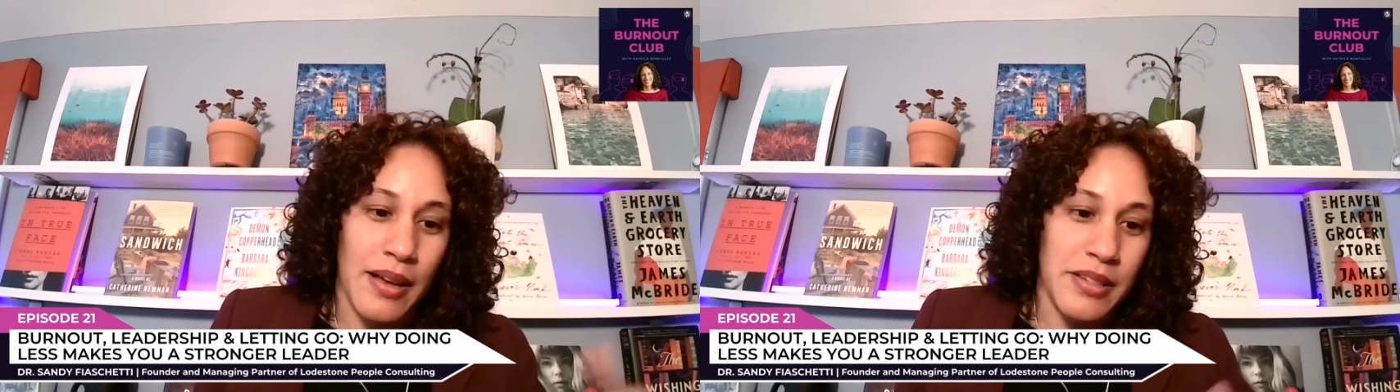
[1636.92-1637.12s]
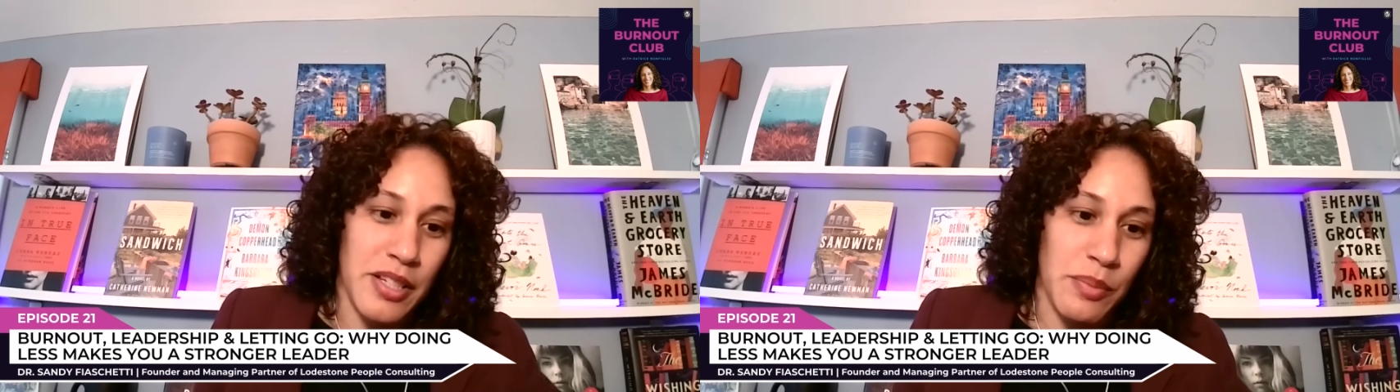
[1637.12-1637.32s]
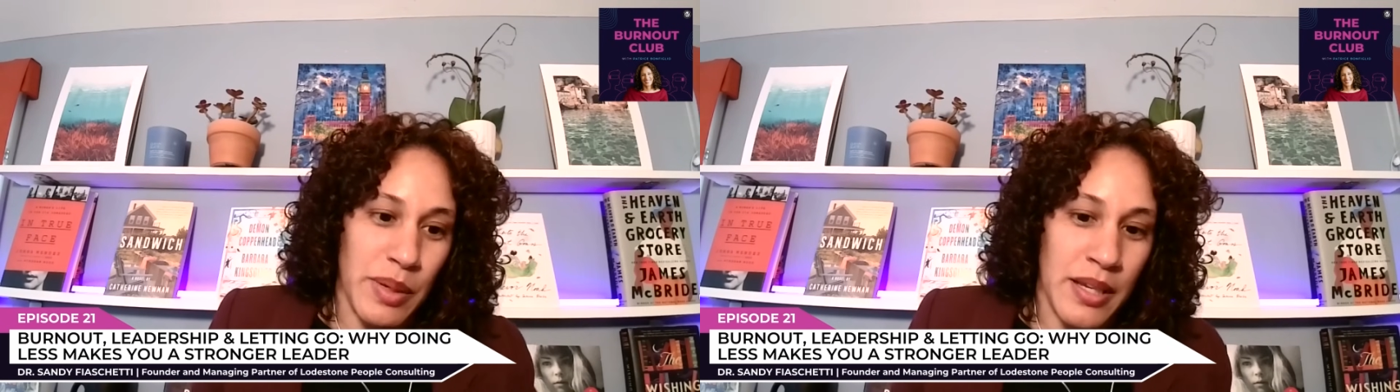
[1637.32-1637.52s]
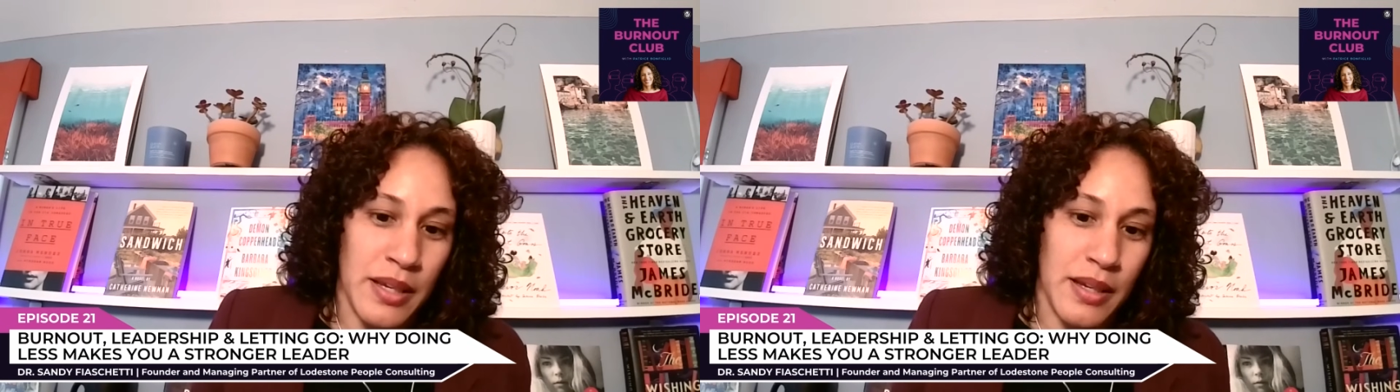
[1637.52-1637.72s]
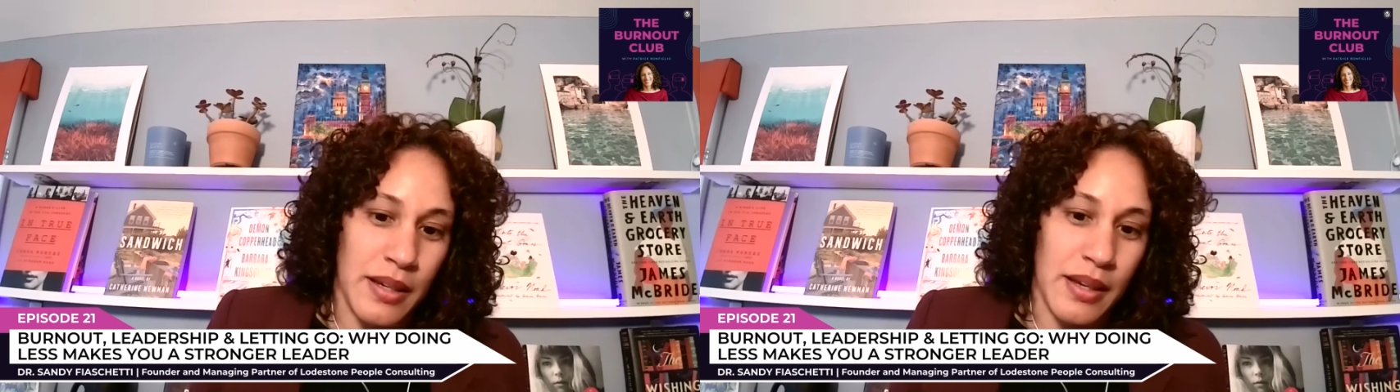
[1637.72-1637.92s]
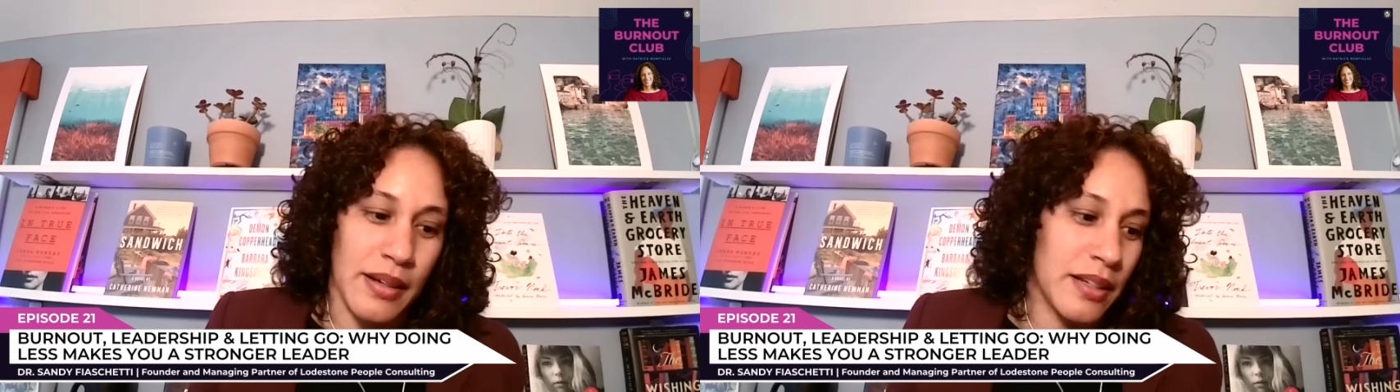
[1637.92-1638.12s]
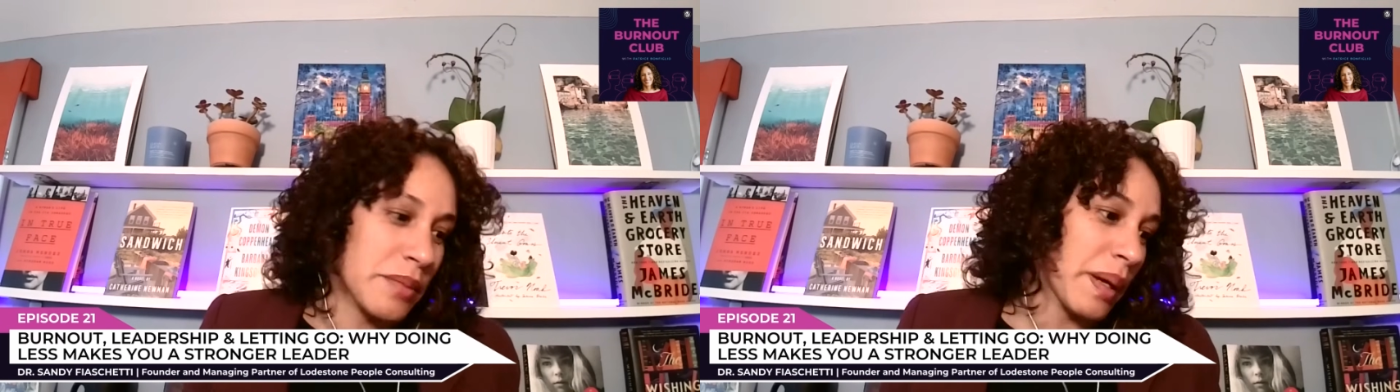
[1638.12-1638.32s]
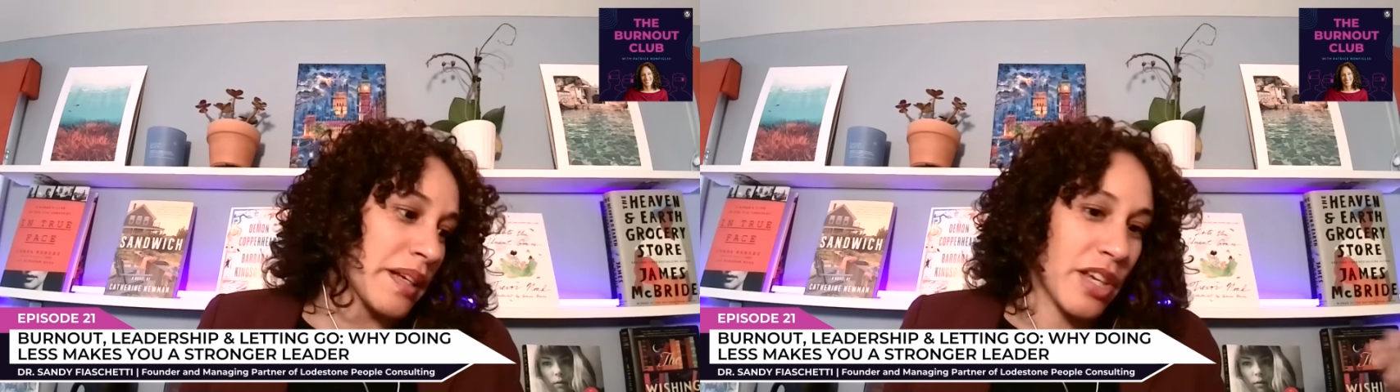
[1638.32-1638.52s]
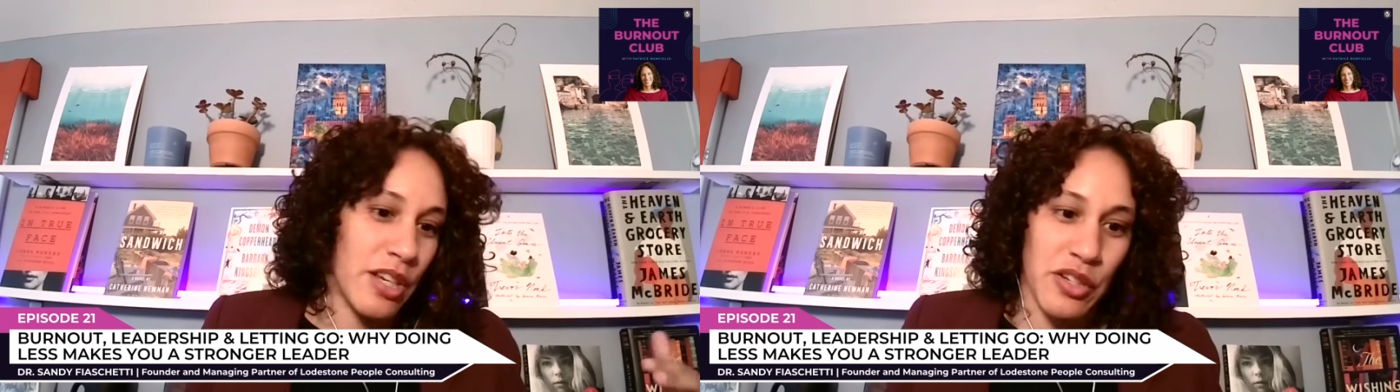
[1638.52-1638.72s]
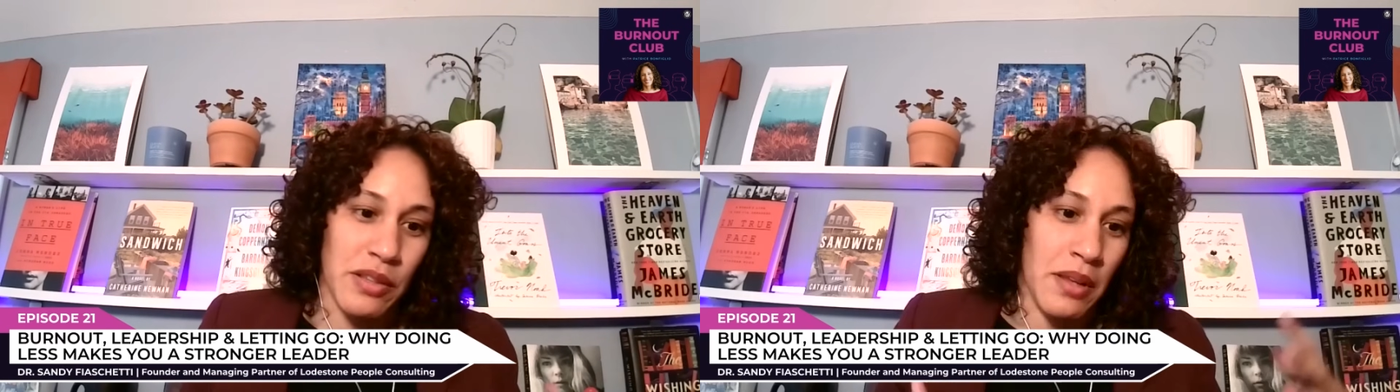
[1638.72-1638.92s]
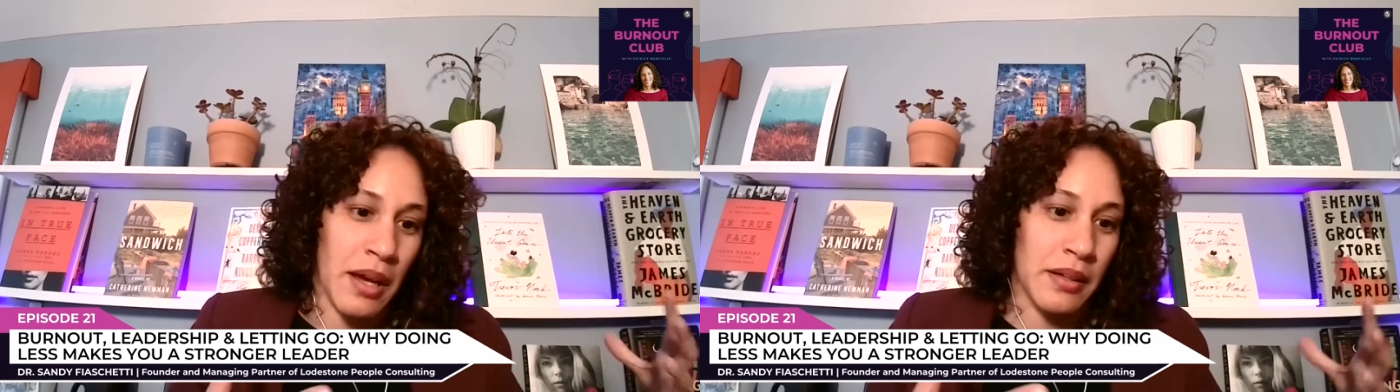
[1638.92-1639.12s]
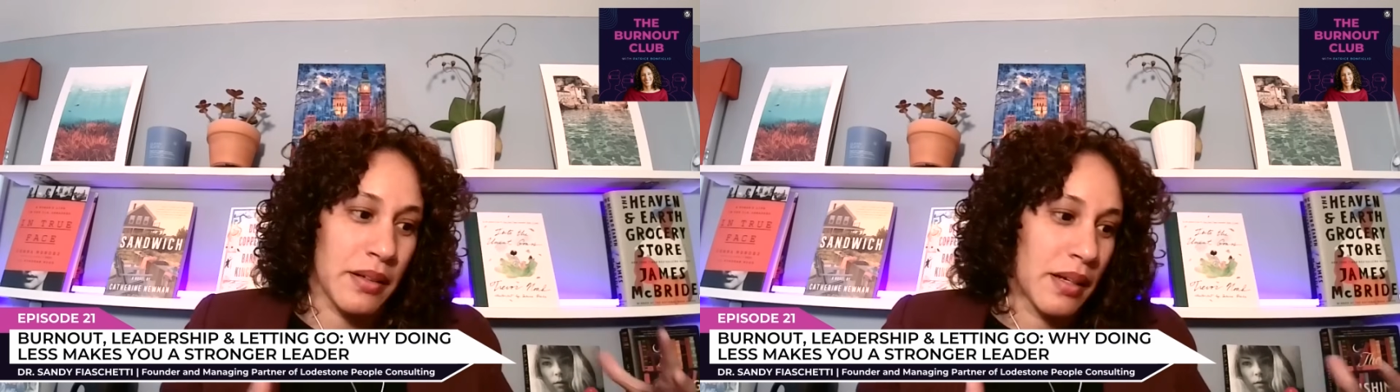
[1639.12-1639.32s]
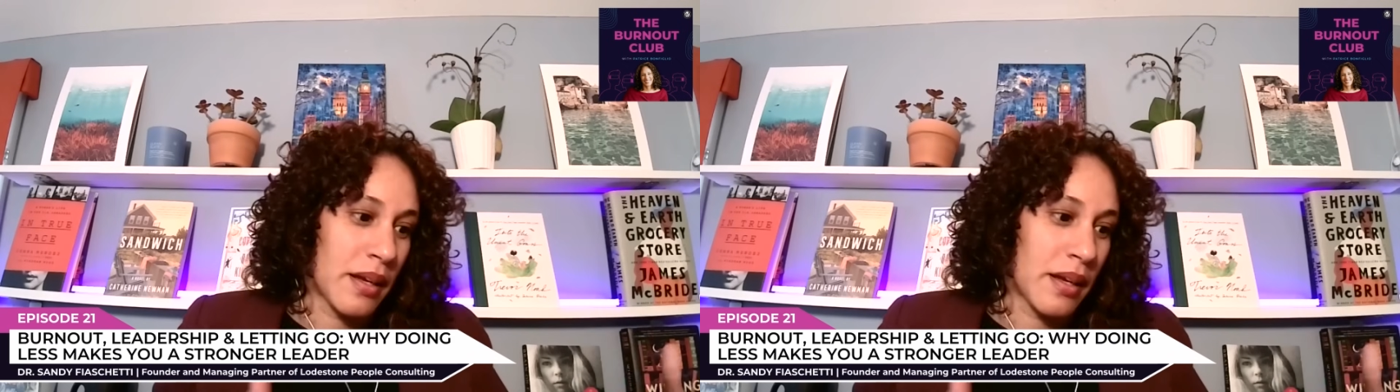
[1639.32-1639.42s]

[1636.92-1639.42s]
has to be an expectation that